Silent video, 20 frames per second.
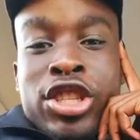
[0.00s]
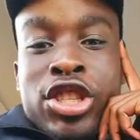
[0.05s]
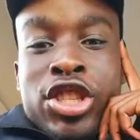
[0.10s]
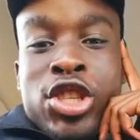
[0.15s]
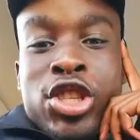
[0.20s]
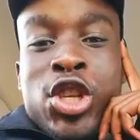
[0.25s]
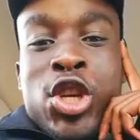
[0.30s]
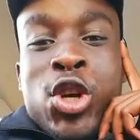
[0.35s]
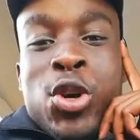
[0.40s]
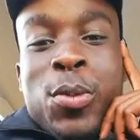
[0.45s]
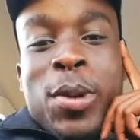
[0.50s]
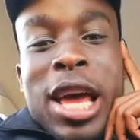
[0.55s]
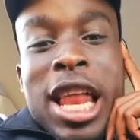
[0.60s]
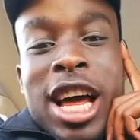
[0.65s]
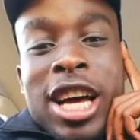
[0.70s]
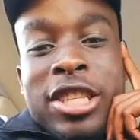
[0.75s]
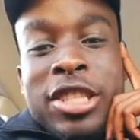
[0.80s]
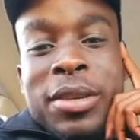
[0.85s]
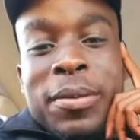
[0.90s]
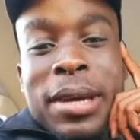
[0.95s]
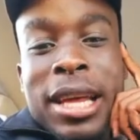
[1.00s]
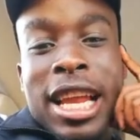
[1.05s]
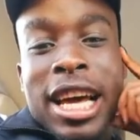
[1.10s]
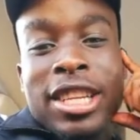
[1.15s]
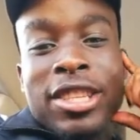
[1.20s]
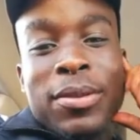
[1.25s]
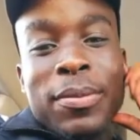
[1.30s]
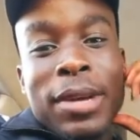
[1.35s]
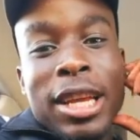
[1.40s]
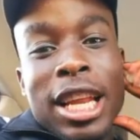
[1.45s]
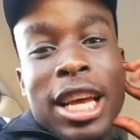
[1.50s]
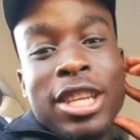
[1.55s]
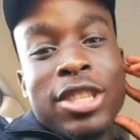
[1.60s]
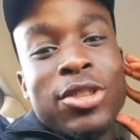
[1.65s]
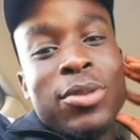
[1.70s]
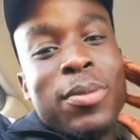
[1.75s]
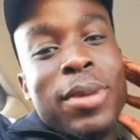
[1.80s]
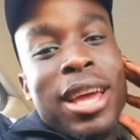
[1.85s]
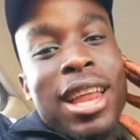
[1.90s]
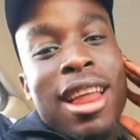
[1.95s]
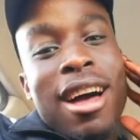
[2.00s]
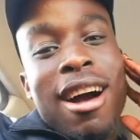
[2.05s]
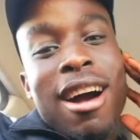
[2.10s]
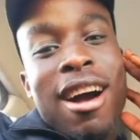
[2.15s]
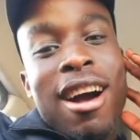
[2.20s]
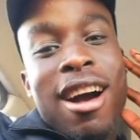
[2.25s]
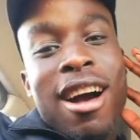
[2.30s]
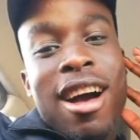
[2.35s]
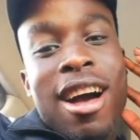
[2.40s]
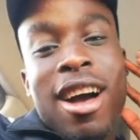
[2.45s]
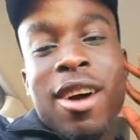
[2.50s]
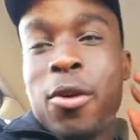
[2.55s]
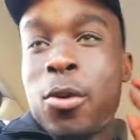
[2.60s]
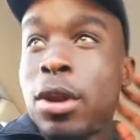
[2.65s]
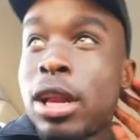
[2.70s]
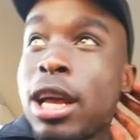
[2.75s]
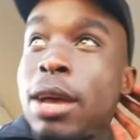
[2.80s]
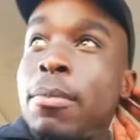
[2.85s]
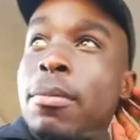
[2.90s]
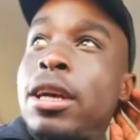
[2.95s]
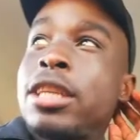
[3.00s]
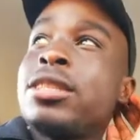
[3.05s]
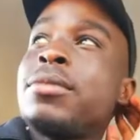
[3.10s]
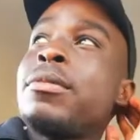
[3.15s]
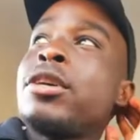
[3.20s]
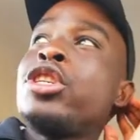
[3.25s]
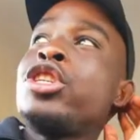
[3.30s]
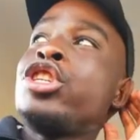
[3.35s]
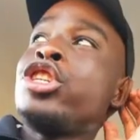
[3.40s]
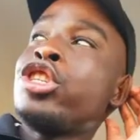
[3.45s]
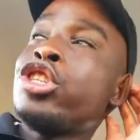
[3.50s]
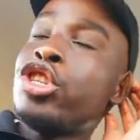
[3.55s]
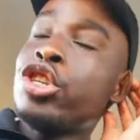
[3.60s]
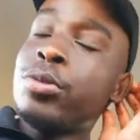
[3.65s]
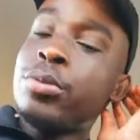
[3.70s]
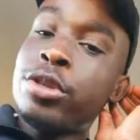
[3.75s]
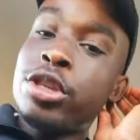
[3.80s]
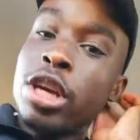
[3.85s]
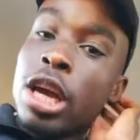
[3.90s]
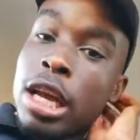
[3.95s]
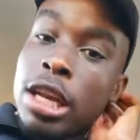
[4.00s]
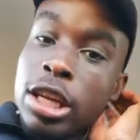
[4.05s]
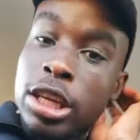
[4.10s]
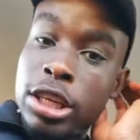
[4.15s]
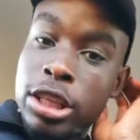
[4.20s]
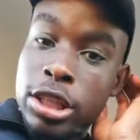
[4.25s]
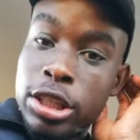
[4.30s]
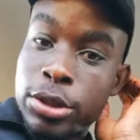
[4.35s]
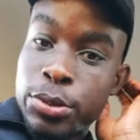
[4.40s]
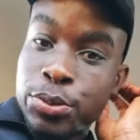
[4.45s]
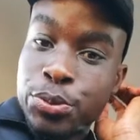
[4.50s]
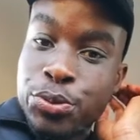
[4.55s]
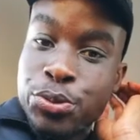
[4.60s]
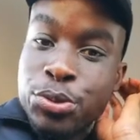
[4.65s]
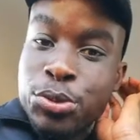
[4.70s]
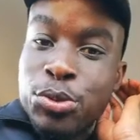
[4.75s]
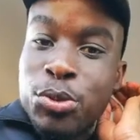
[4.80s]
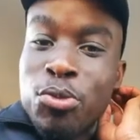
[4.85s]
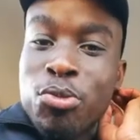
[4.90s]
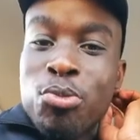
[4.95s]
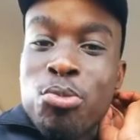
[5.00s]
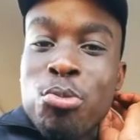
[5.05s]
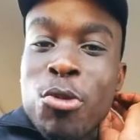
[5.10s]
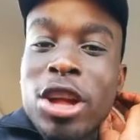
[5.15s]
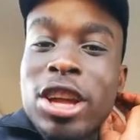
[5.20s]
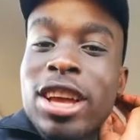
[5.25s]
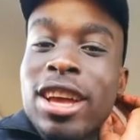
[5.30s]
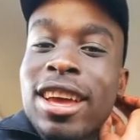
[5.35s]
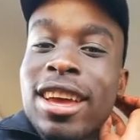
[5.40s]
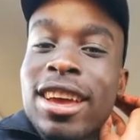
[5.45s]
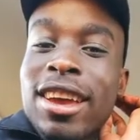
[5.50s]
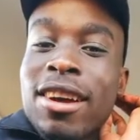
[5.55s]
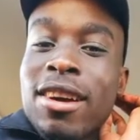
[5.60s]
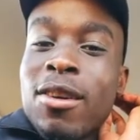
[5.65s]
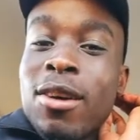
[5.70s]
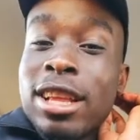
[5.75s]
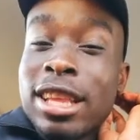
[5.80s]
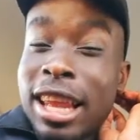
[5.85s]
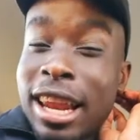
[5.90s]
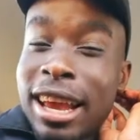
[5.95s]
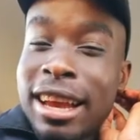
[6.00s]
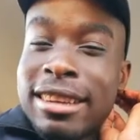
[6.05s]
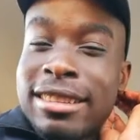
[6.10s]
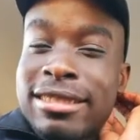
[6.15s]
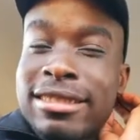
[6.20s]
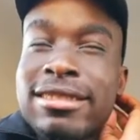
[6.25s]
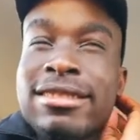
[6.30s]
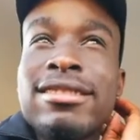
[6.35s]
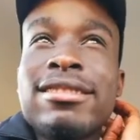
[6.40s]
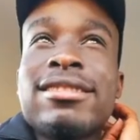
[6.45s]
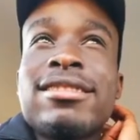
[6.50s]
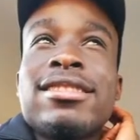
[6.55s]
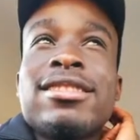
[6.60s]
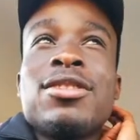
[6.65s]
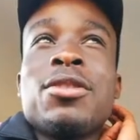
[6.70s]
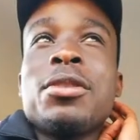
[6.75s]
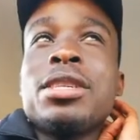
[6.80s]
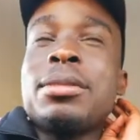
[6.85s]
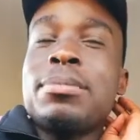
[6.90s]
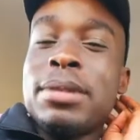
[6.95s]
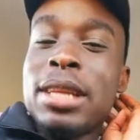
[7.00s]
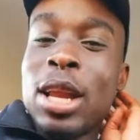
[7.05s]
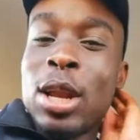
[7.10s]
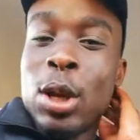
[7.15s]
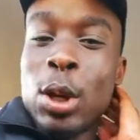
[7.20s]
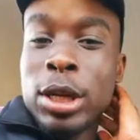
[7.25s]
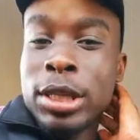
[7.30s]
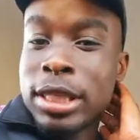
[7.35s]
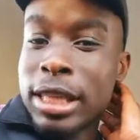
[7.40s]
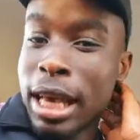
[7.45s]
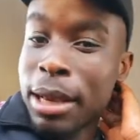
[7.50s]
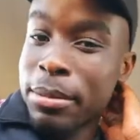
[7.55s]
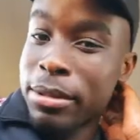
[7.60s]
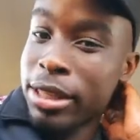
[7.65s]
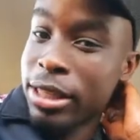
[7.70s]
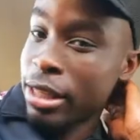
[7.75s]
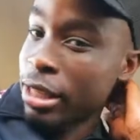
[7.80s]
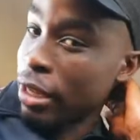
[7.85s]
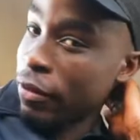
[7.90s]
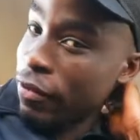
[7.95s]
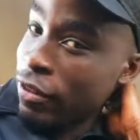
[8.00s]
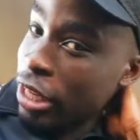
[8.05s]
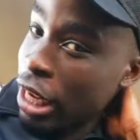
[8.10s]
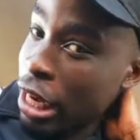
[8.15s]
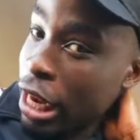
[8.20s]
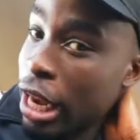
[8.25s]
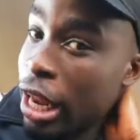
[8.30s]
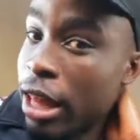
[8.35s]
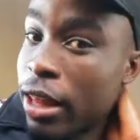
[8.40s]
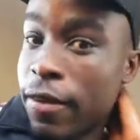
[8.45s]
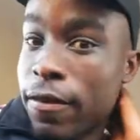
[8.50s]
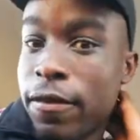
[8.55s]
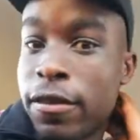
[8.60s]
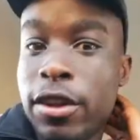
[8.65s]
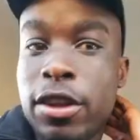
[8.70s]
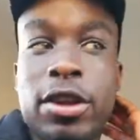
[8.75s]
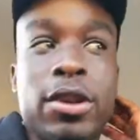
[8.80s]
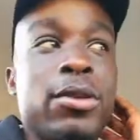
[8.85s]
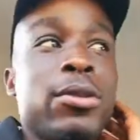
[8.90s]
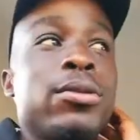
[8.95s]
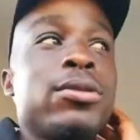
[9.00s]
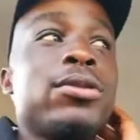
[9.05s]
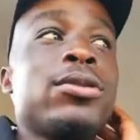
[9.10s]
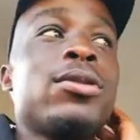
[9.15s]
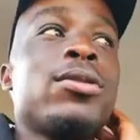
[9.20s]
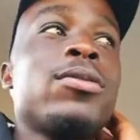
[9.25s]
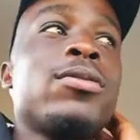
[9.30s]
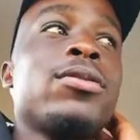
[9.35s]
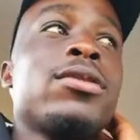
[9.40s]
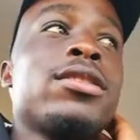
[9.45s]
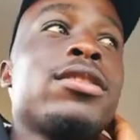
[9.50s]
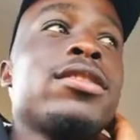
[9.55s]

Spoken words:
Tumelang. Welcome back to my YouTube channel. It's been a long time since I've done another video, so